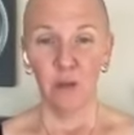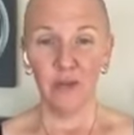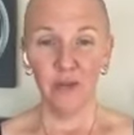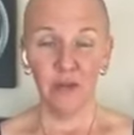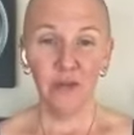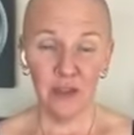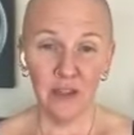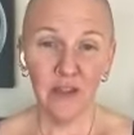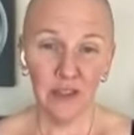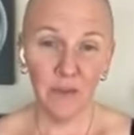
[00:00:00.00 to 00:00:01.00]
we have real
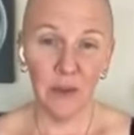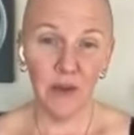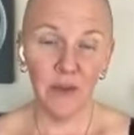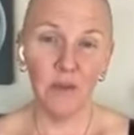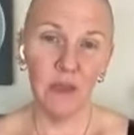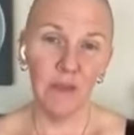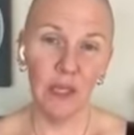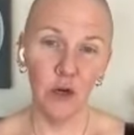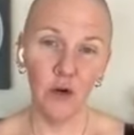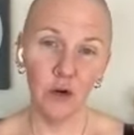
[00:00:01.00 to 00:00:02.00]
feelings about, that
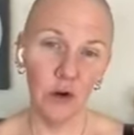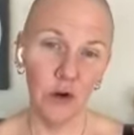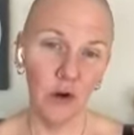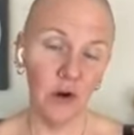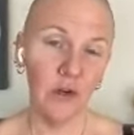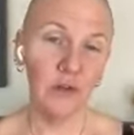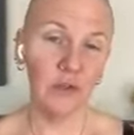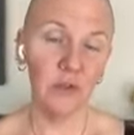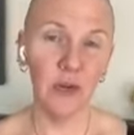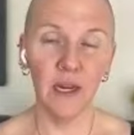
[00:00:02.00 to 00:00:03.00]
maybe that hurt our
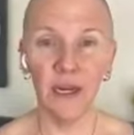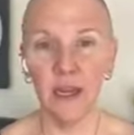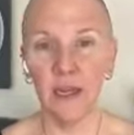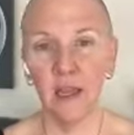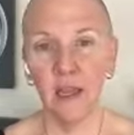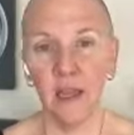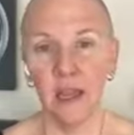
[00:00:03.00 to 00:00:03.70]
hearts, right?